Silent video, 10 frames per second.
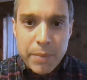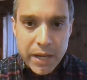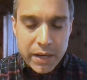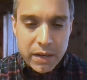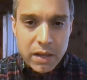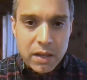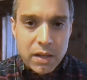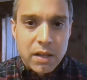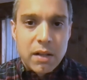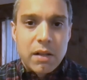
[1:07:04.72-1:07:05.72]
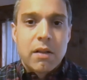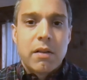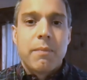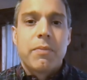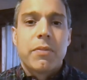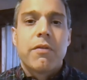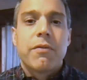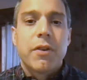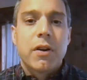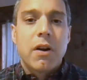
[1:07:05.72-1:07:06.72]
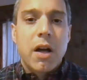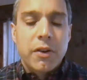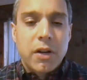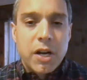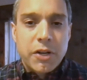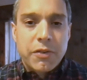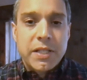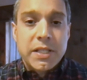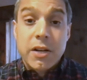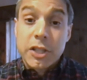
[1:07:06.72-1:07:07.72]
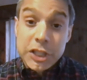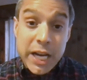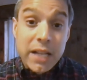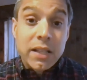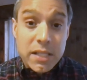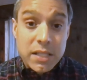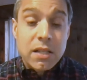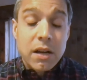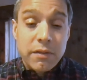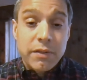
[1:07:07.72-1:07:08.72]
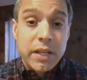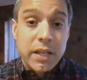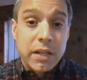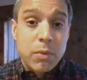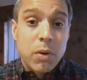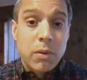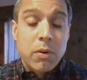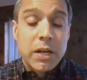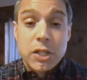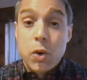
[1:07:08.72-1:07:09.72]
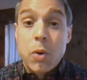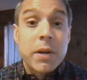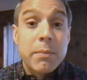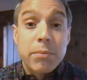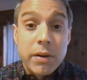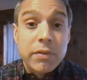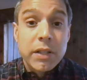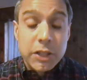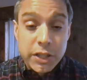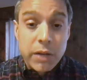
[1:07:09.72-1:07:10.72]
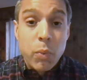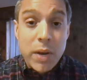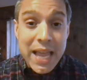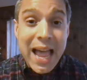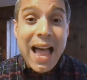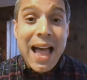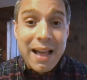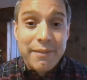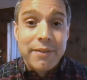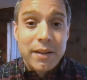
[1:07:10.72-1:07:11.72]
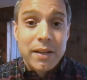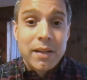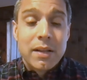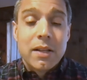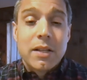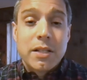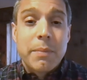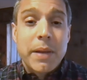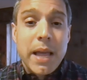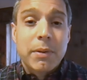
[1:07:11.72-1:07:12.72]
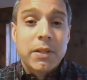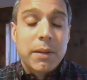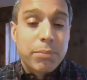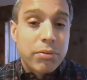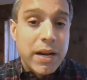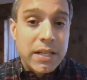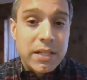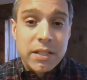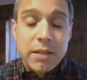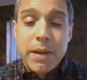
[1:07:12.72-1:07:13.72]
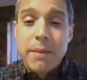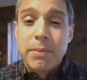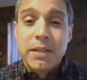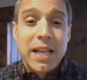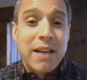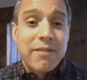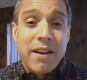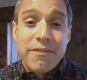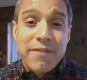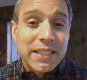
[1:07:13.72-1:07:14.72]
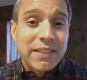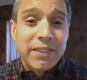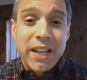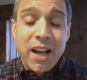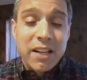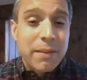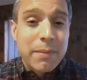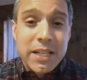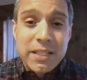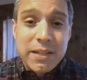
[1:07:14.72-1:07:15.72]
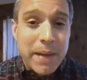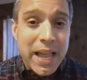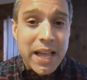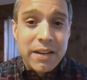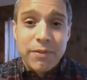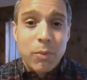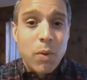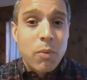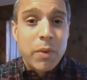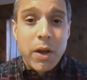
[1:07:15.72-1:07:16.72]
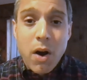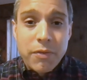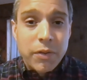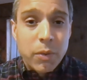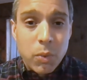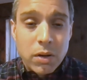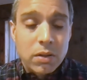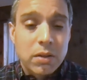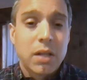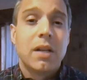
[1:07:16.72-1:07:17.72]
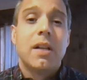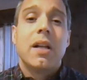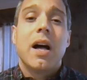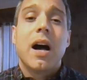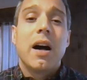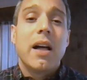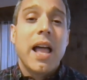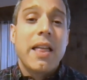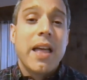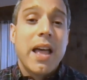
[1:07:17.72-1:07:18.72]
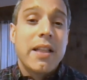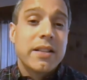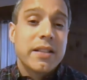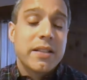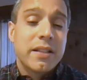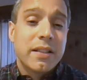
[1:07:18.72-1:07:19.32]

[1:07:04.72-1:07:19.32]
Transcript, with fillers: been for other countries that are jealous of the quote unquote exorbitant privilege that we have to be able to print, to be able to have effectively unlimited demand for what we offer the world. And